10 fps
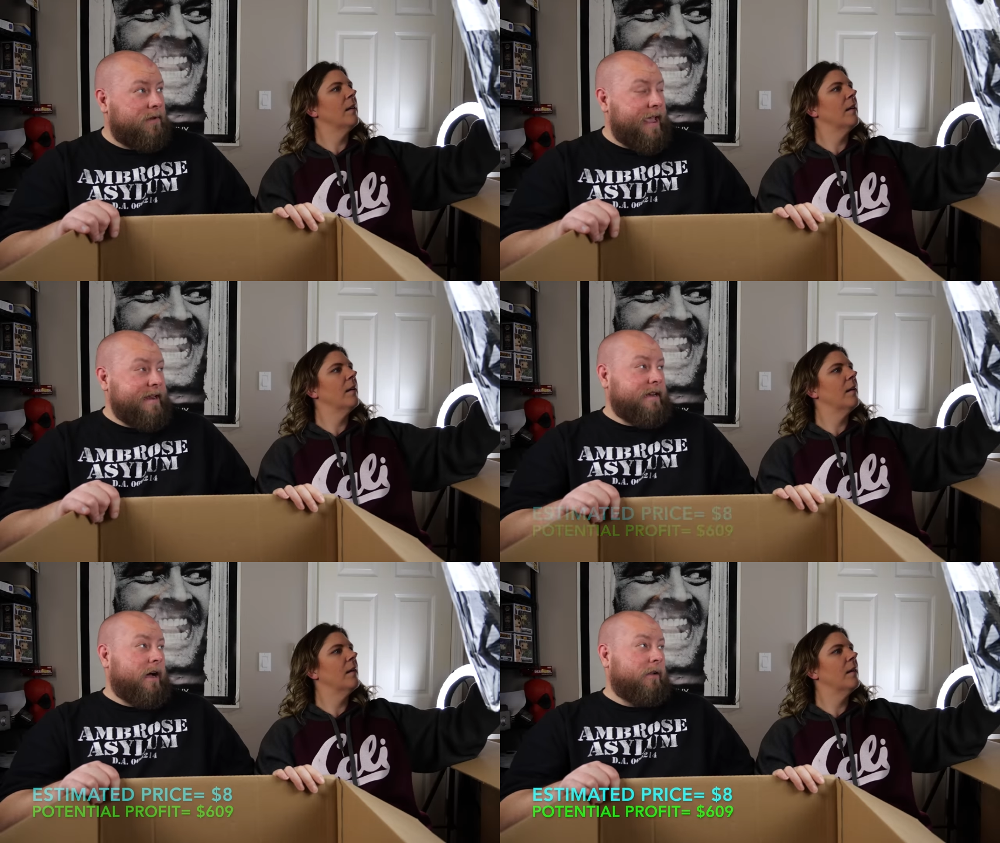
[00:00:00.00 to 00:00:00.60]
Speaker 1: $8,
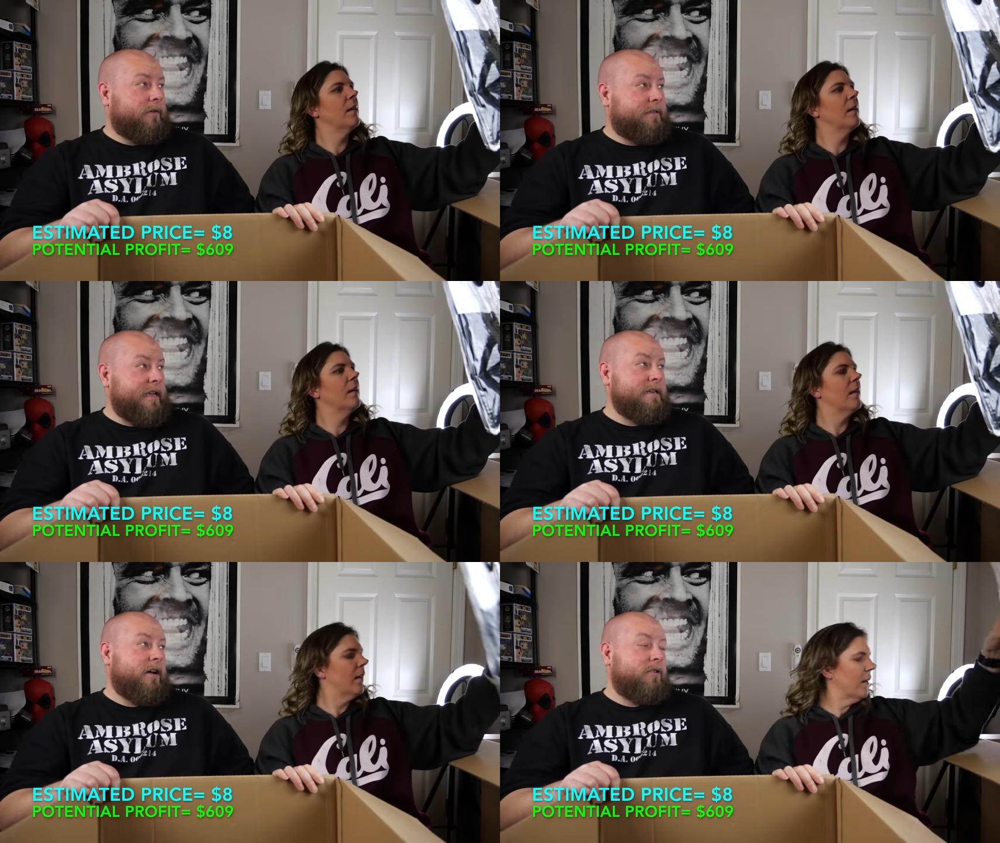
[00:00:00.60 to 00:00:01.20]

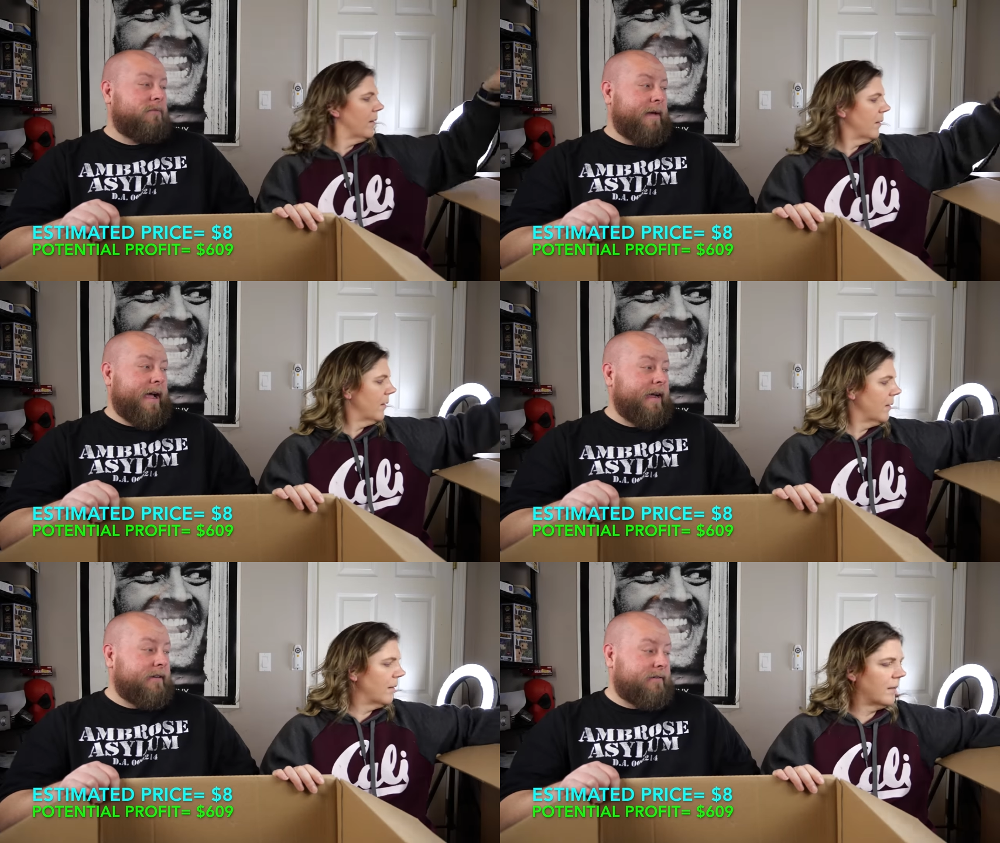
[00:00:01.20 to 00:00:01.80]
$10
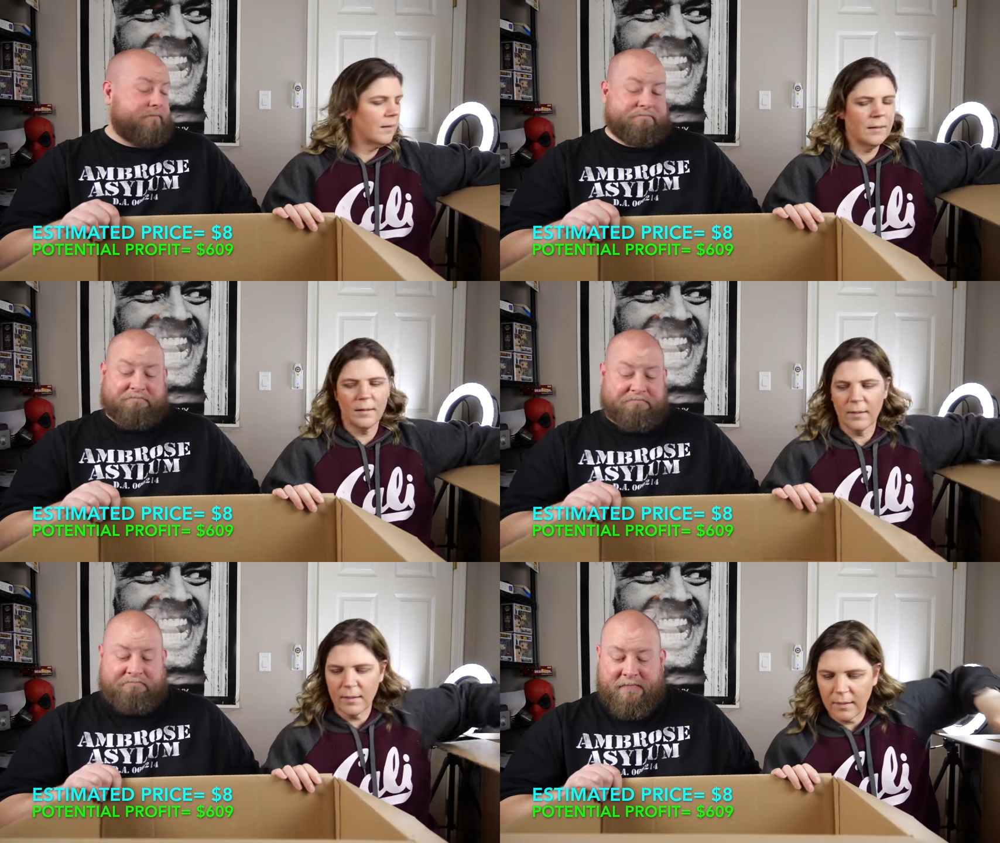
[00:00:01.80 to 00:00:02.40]
max.
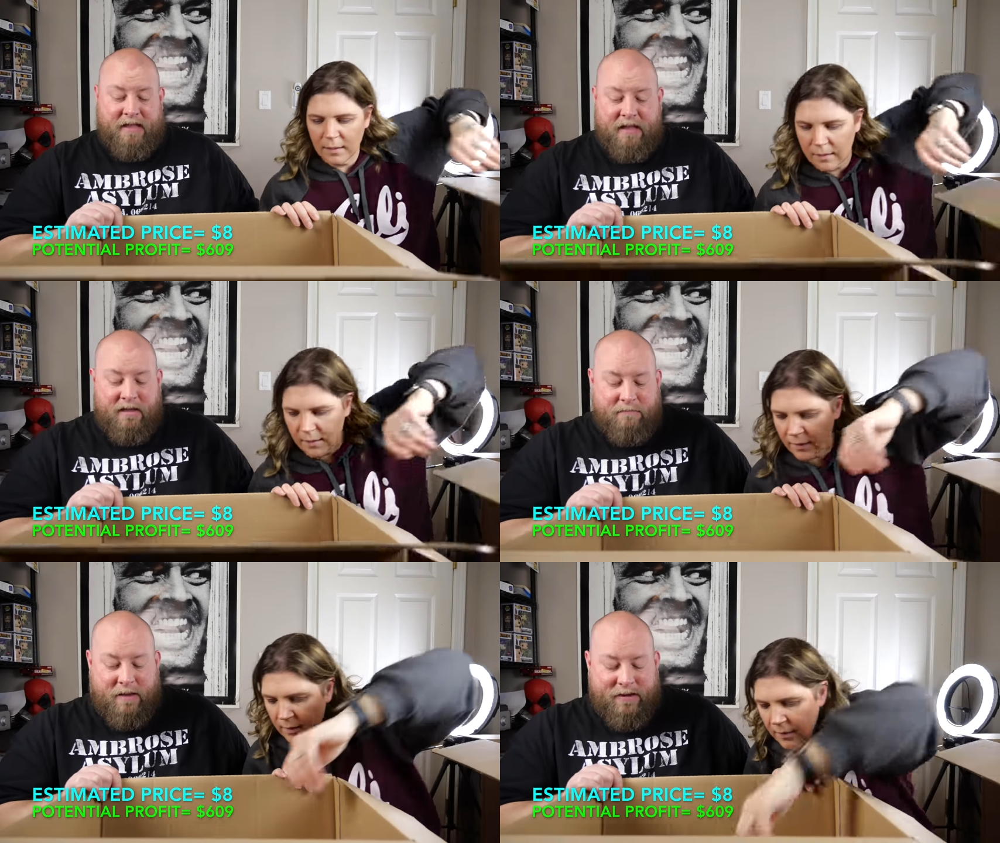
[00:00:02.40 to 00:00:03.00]

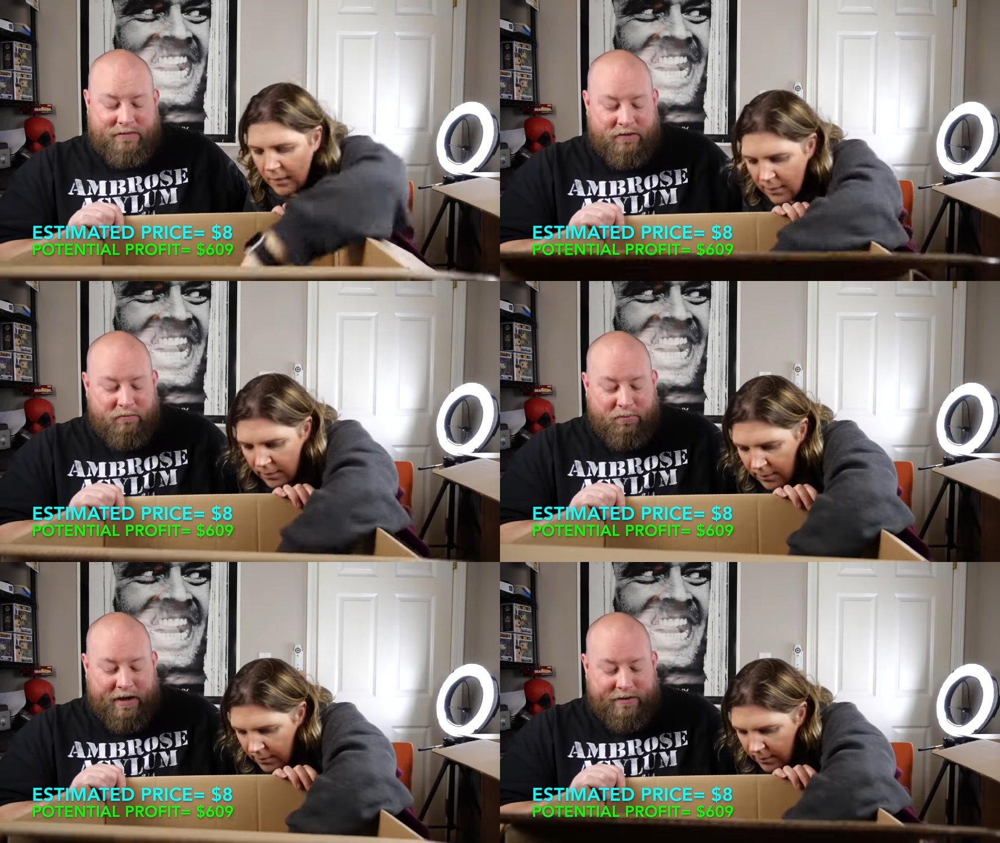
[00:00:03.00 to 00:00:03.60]
Maybe it's a new
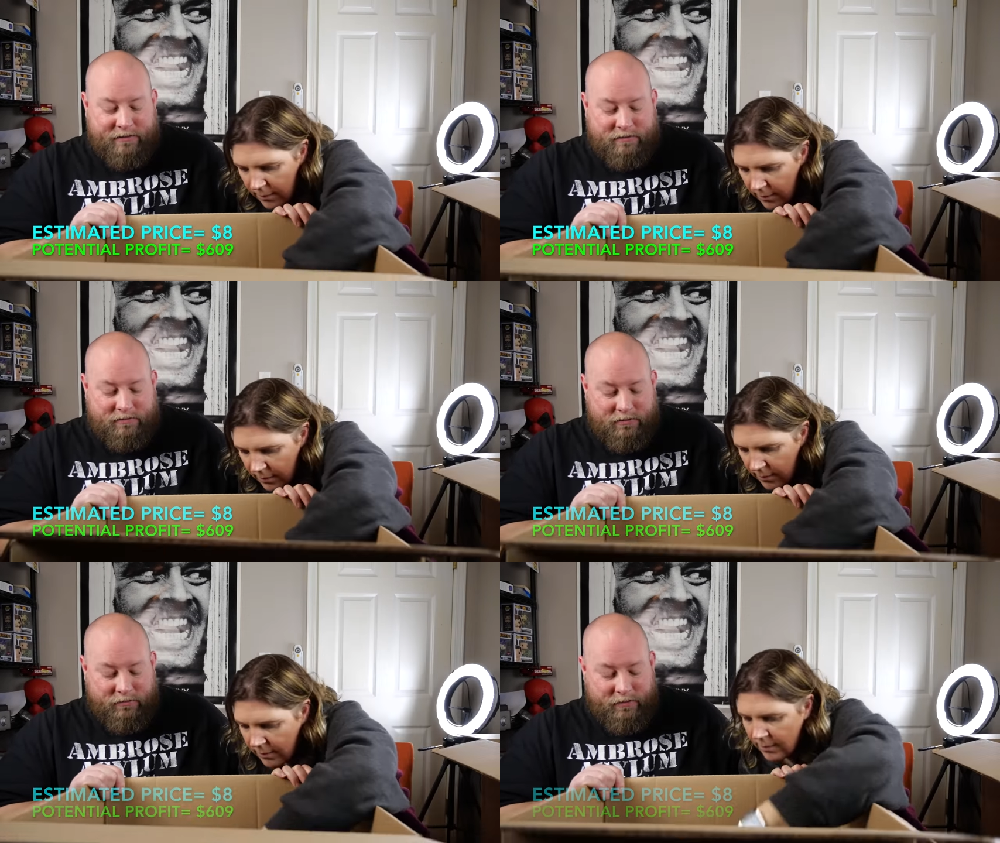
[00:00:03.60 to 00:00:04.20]
brand
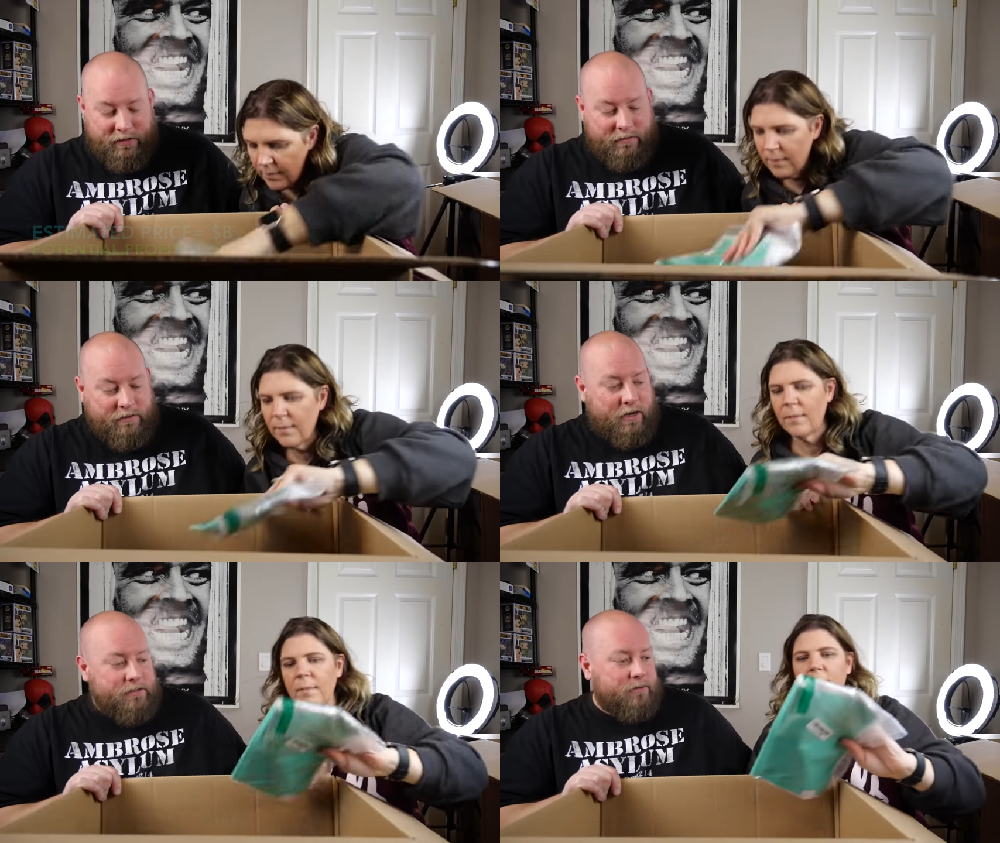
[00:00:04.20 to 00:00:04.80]
that's doing the
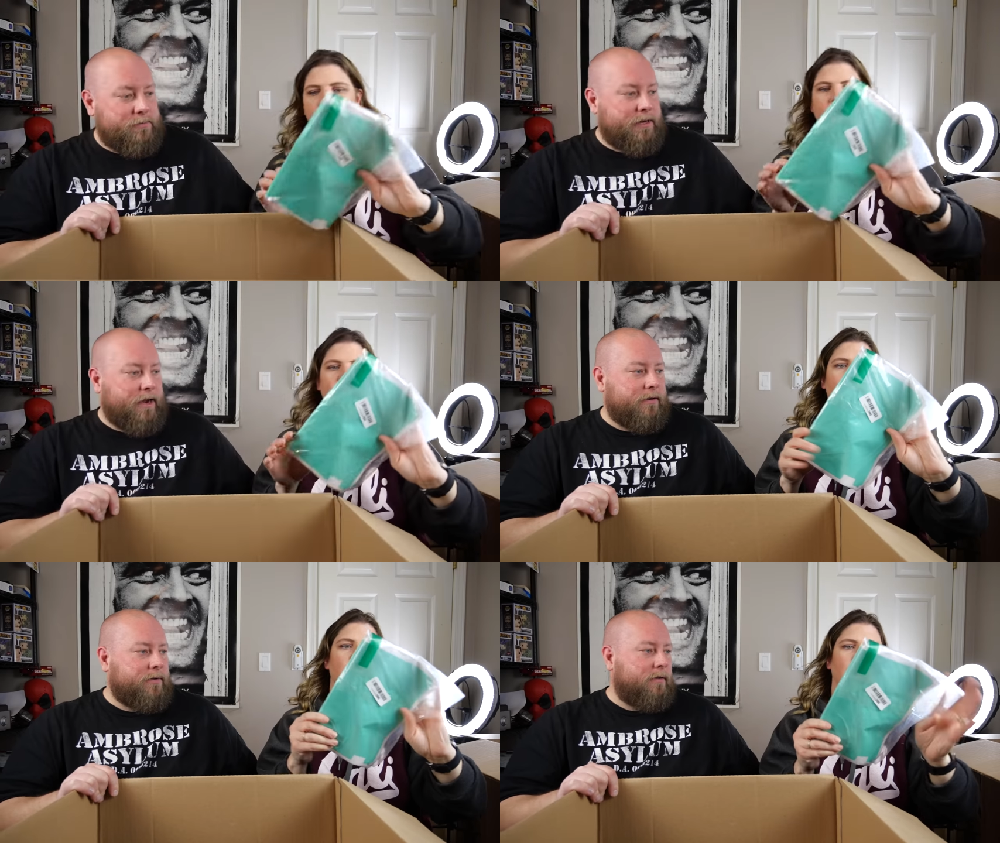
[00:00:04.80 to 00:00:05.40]
costumes
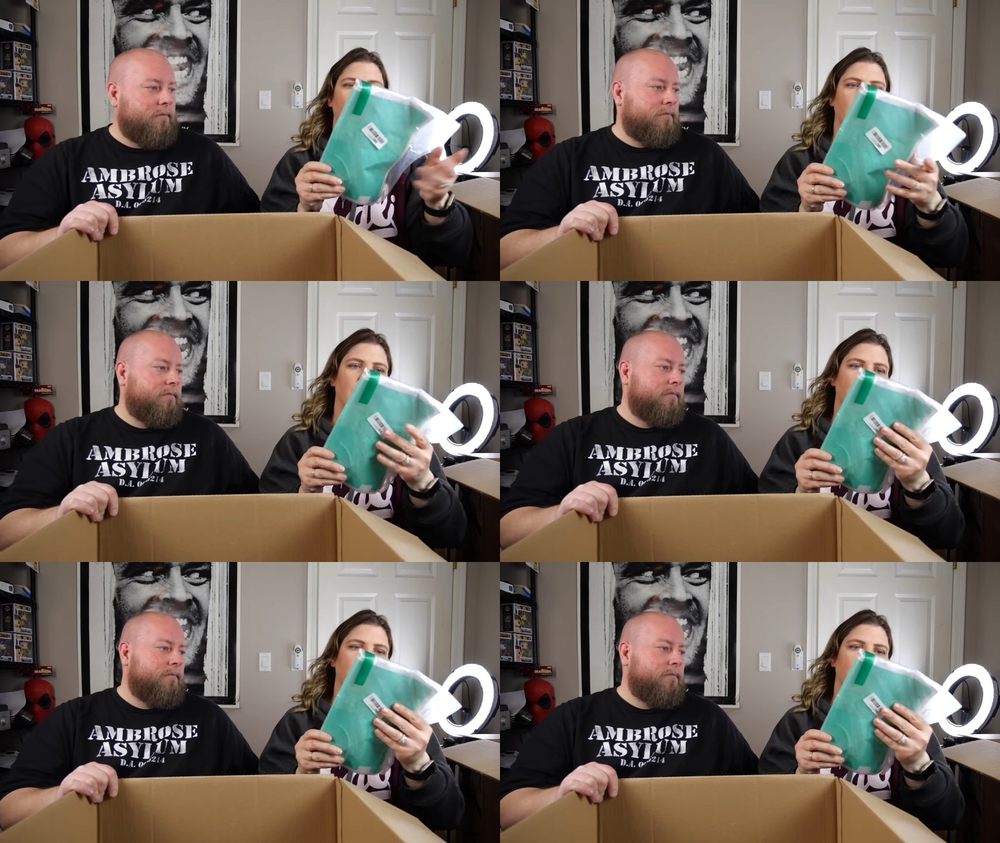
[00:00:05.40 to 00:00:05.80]
now or something.